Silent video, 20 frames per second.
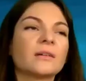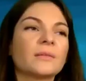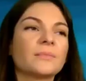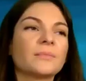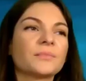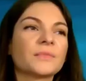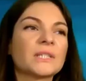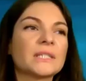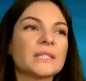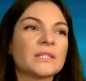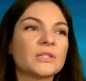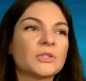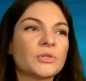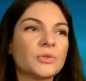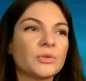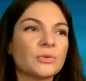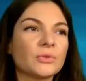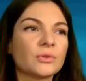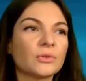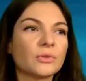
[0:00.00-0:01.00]
since
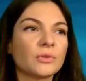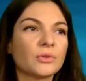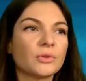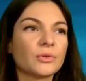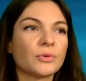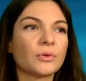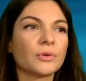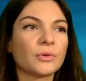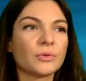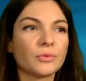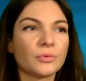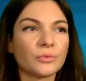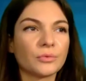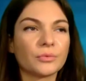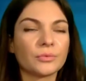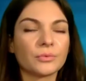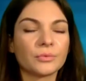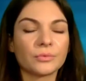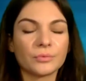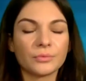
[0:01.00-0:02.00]
you
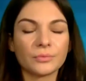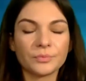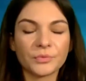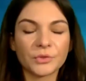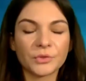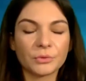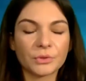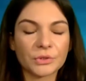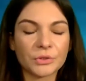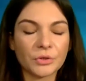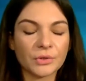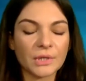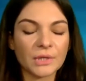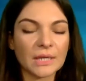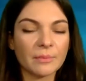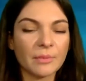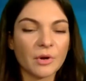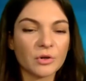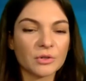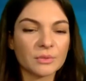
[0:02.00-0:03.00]
were talking
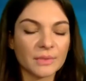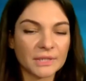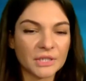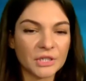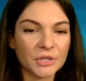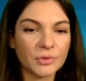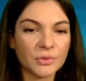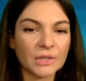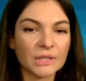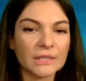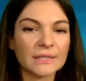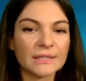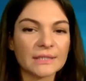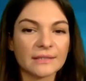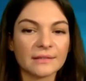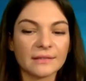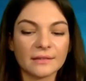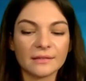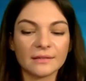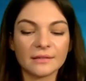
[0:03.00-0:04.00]
about materials,
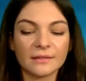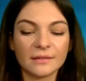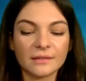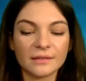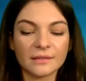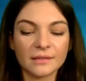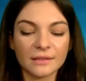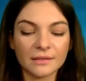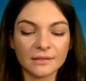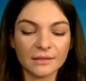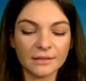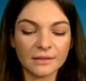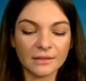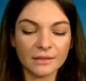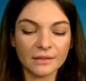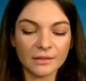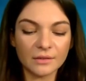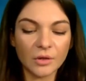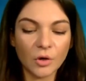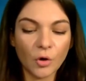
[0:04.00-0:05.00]
the
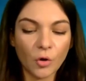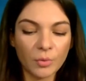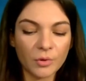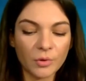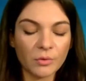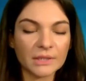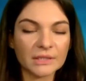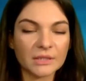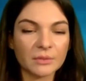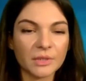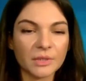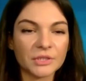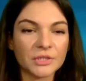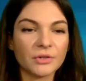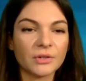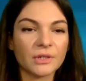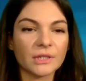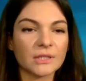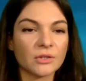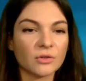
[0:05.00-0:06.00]
open water
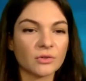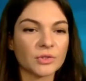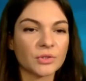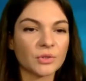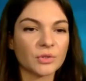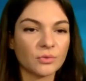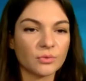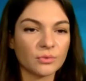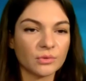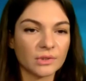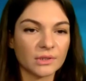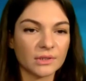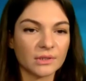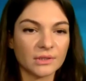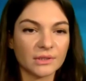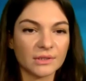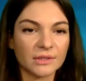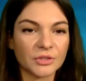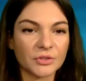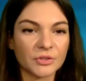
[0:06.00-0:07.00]
material is
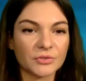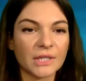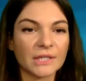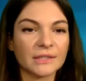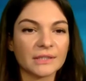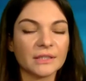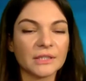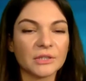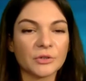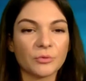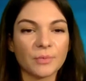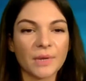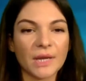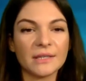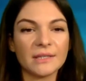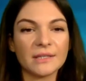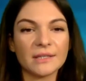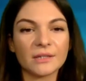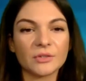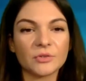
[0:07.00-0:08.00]
also translated in
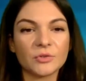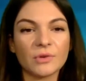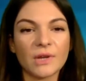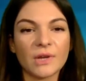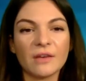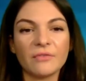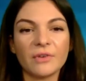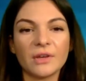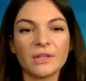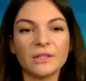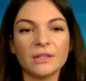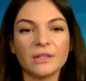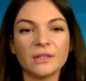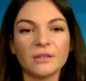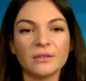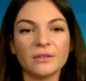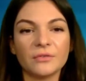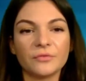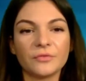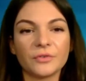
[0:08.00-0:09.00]
Romanian. Do you have
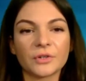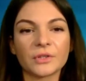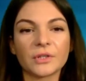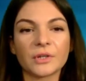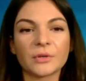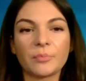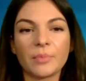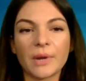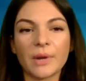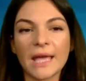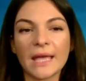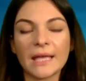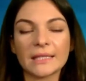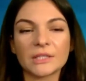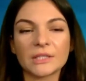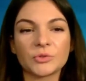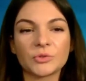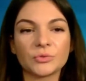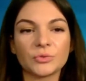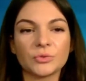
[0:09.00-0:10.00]
any further
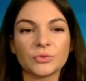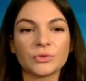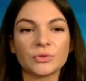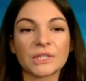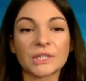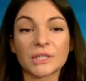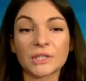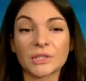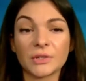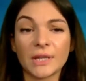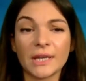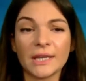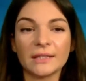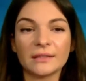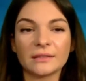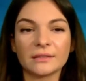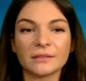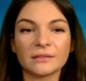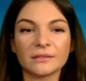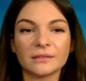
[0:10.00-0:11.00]
plans to
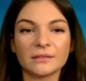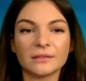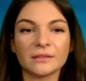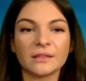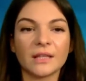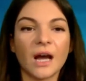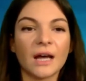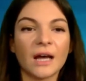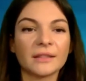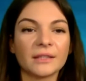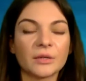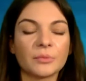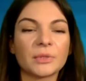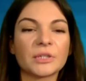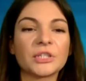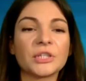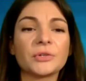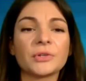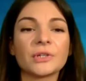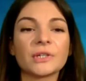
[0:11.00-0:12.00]
translate the other
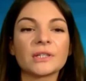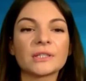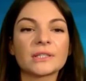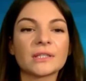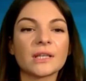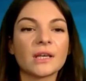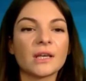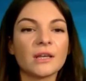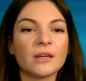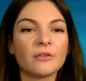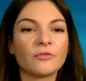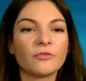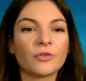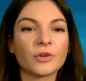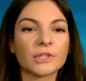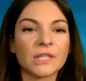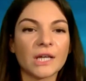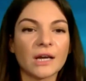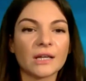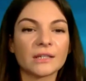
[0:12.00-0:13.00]
materials for
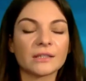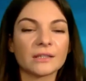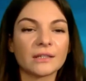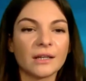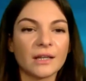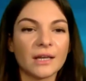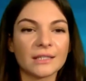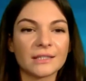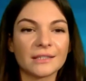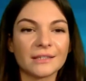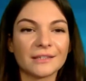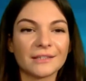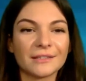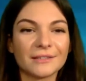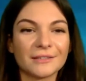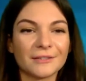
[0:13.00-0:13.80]
the other classes?